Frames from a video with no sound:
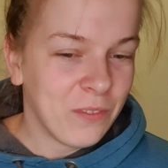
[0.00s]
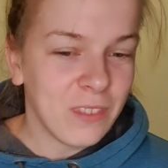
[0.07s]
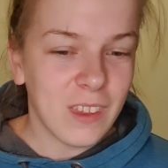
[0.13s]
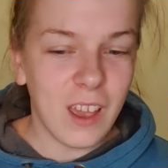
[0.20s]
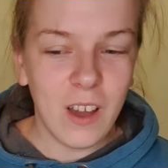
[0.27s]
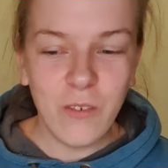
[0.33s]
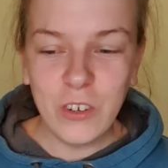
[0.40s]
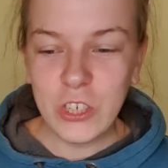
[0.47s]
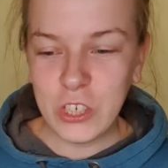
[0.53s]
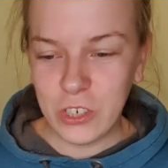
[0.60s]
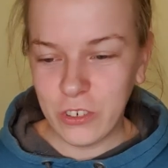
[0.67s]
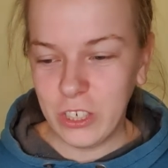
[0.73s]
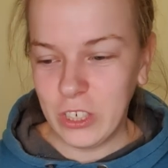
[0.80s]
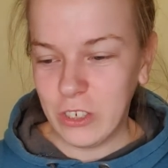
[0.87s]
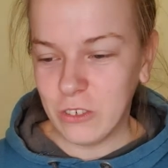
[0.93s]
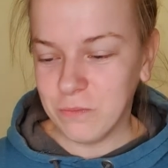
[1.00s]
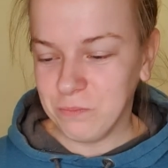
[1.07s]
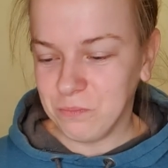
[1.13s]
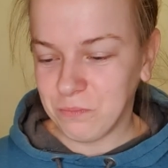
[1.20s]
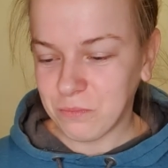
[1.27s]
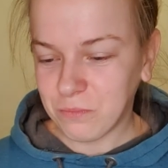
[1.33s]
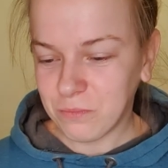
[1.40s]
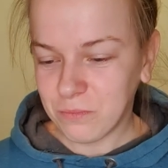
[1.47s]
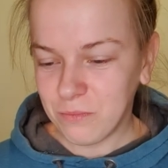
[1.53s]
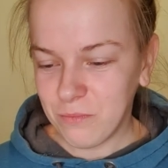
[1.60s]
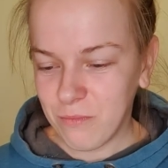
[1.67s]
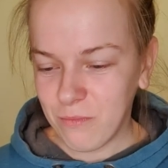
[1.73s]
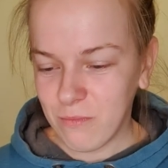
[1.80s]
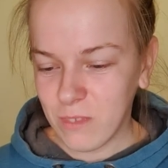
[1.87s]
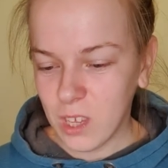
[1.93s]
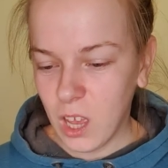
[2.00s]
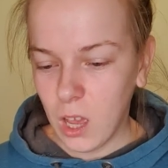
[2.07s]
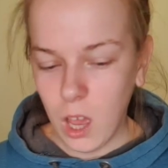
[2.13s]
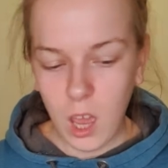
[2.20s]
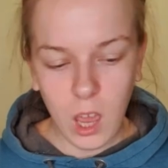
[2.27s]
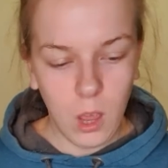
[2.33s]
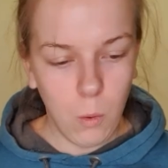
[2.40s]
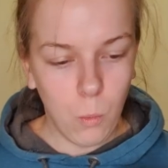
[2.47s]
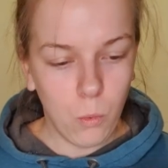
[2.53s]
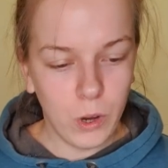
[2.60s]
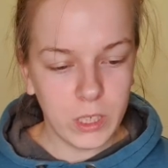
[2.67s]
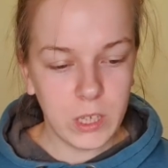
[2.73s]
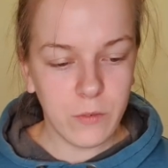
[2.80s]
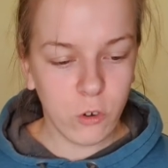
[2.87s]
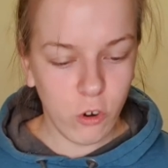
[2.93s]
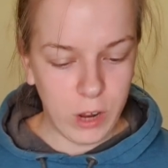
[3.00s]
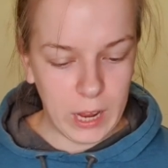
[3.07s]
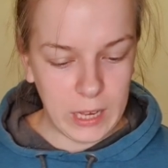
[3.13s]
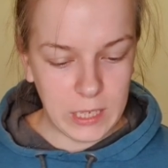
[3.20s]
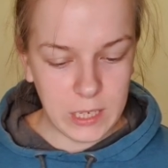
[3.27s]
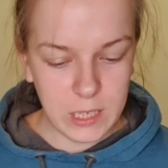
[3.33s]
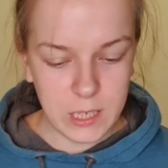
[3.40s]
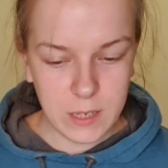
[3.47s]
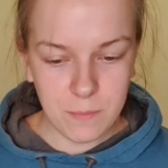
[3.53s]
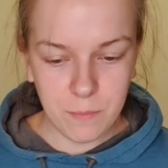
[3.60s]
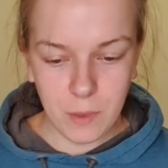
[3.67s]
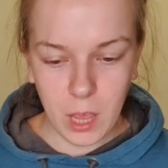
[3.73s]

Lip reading: I will show you what I've created,